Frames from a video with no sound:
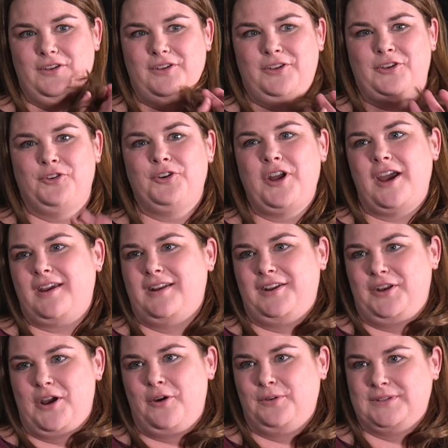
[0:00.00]
you're not going to
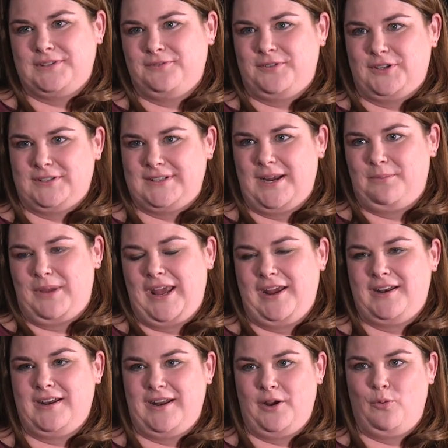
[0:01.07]
know as a first-time
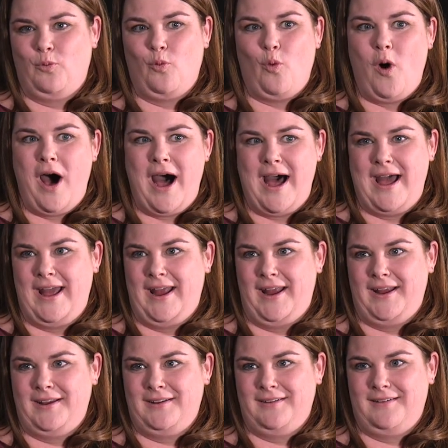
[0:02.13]
candidate
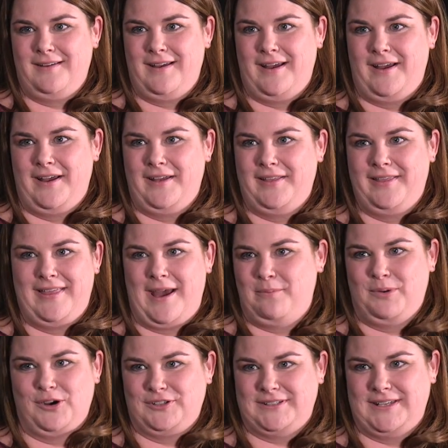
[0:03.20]
why that
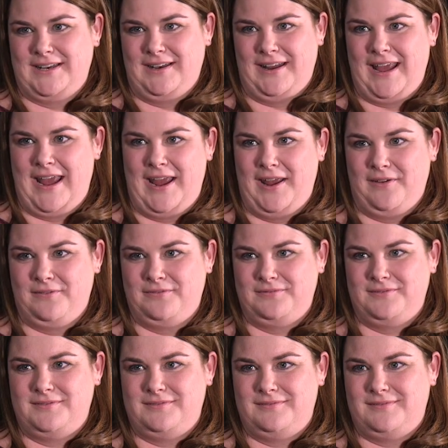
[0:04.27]
person gave
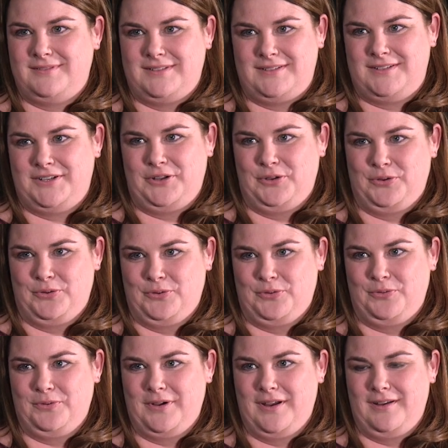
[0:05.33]

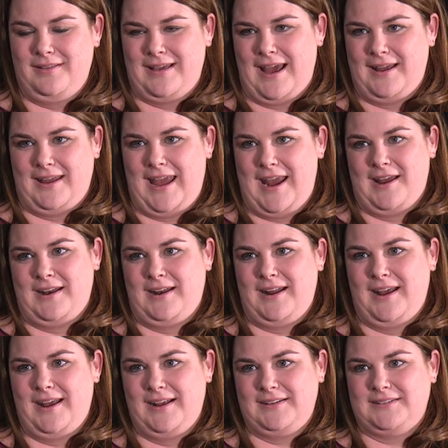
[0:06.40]
to that
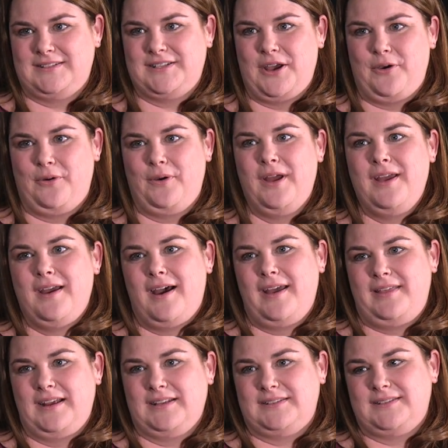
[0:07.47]
candidate. And so I
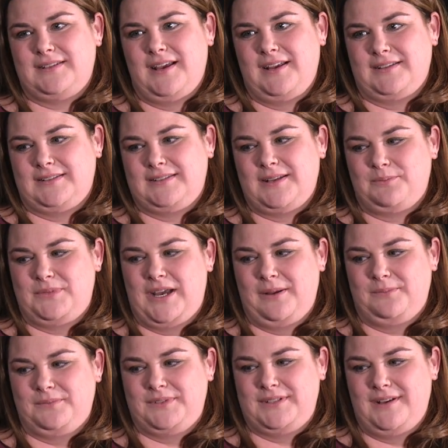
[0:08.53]
think it's
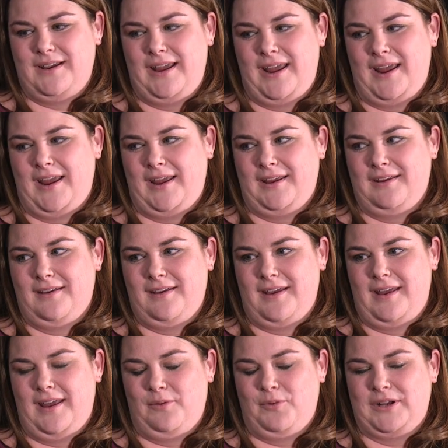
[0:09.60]
sometimes a
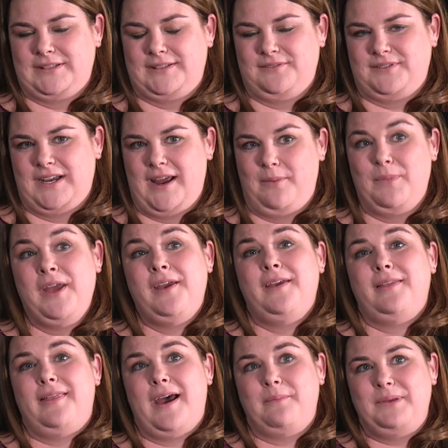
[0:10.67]
waste of time.
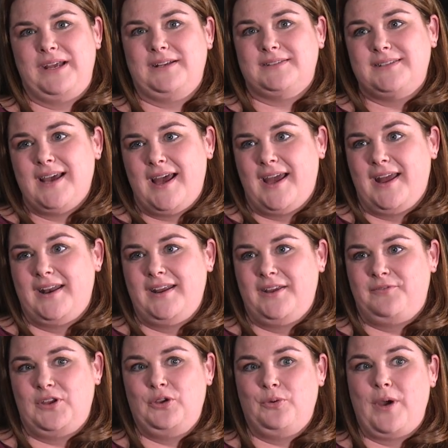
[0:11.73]
That being said,
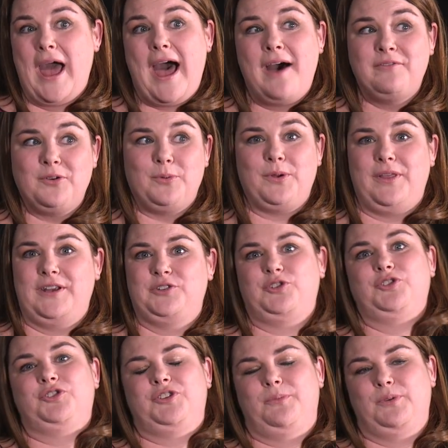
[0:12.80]
if you have a
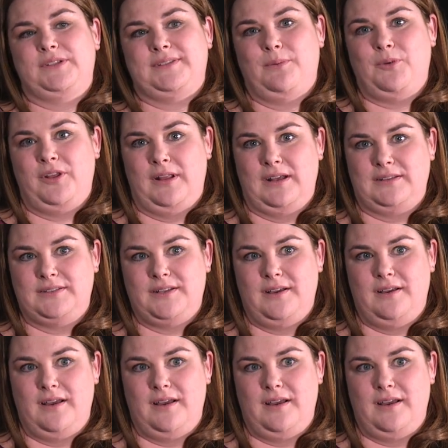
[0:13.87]
relationship with someone that